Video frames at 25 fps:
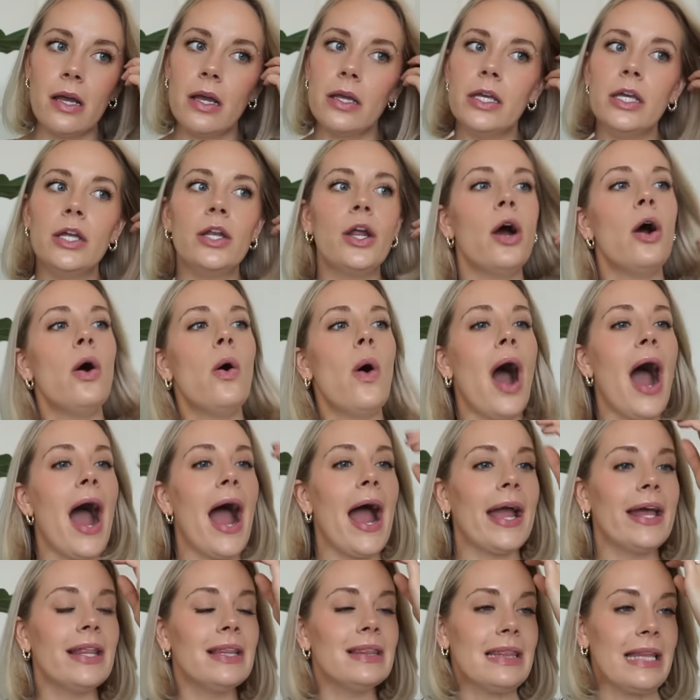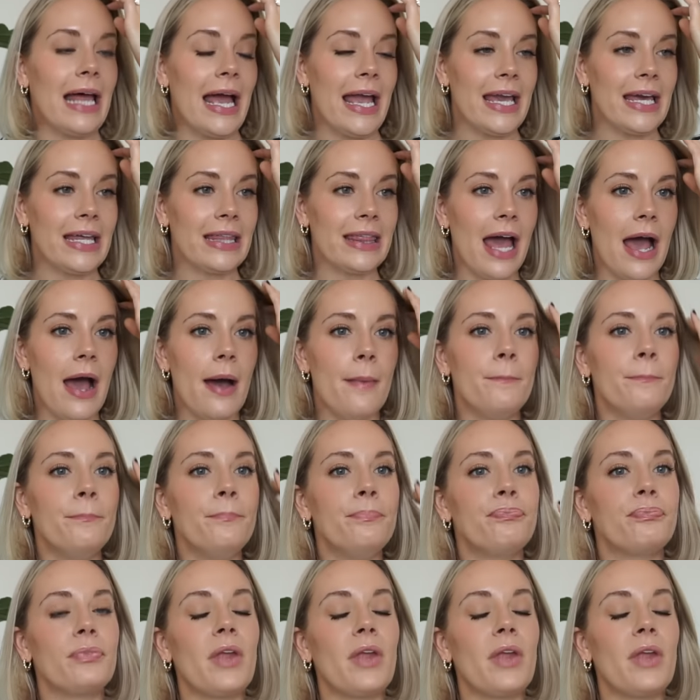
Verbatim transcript: You know, I like them.